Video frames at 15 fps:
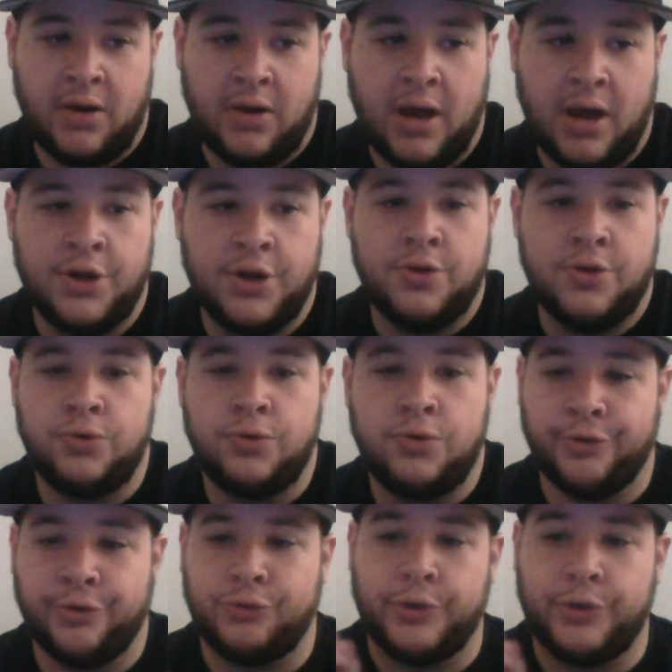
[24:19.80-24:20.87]
I want to know who
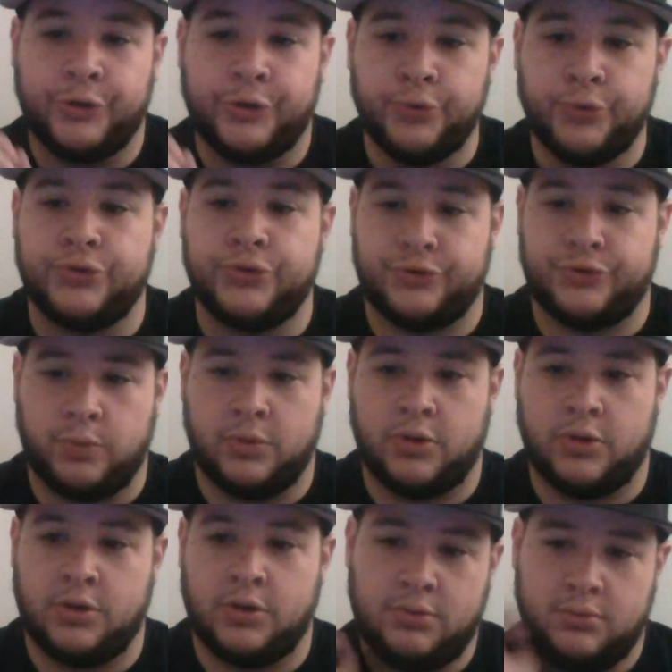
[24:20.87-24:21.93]
your 3 losers
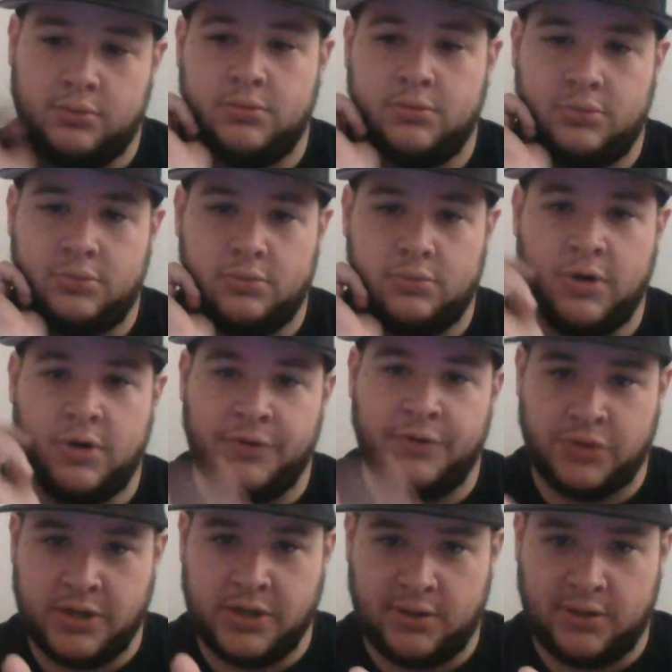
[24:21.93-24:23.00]
were of the
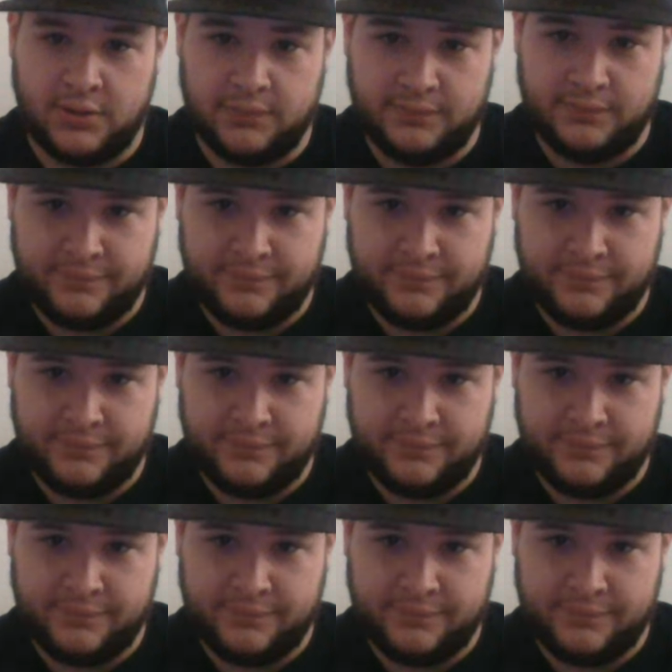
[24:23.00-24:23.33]
trade deadline.